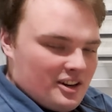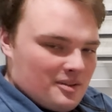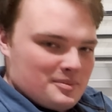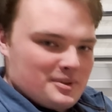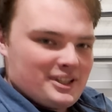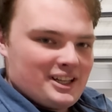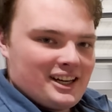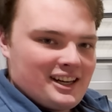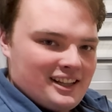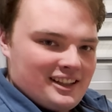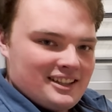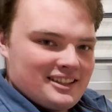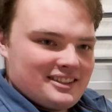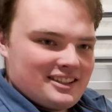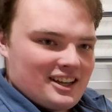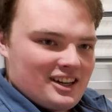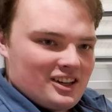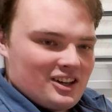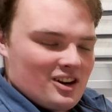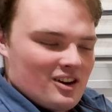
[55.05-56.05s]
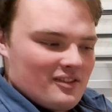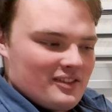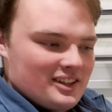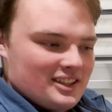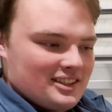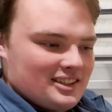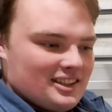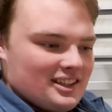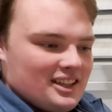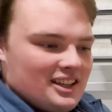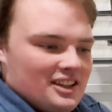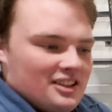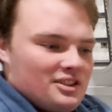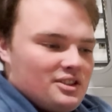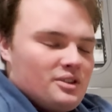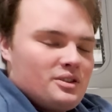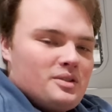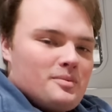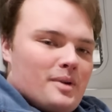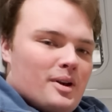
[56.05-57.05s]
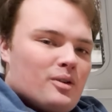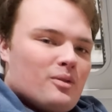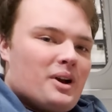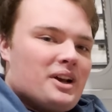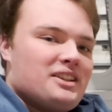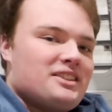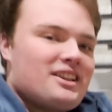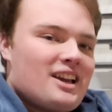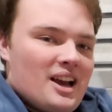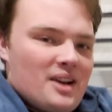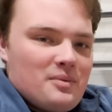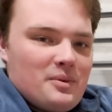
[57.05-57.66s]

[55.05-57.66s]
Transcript: Sitting in the center, obviously. So to my right side,